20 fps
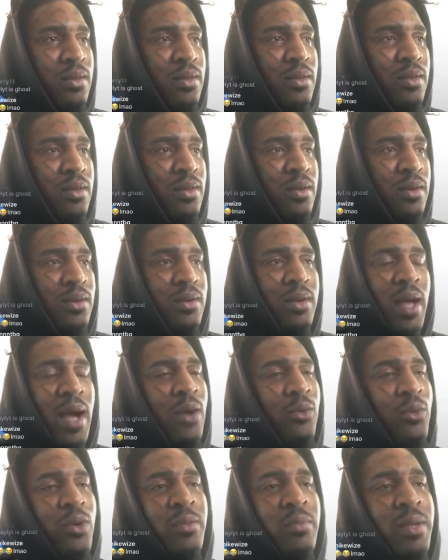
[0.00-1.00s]
Oh
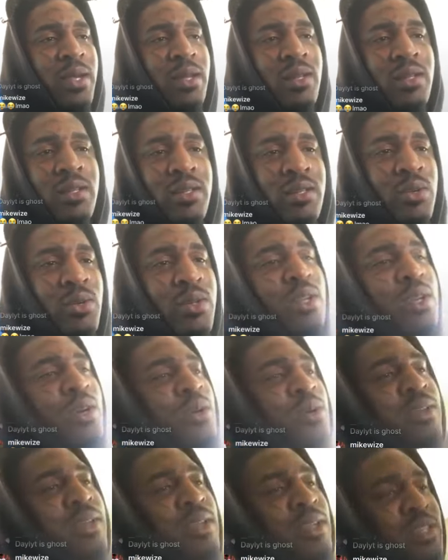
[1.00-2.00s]
God, we be in the
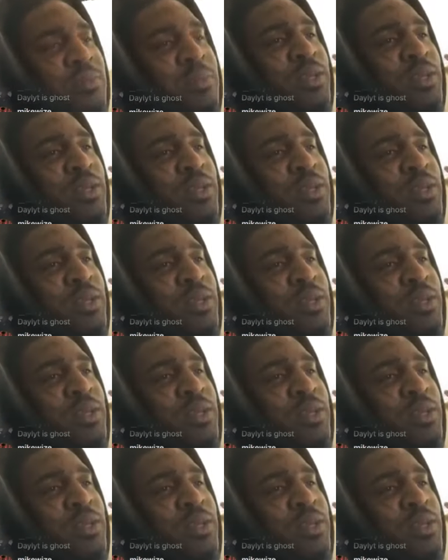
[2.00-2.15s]
studio, niggas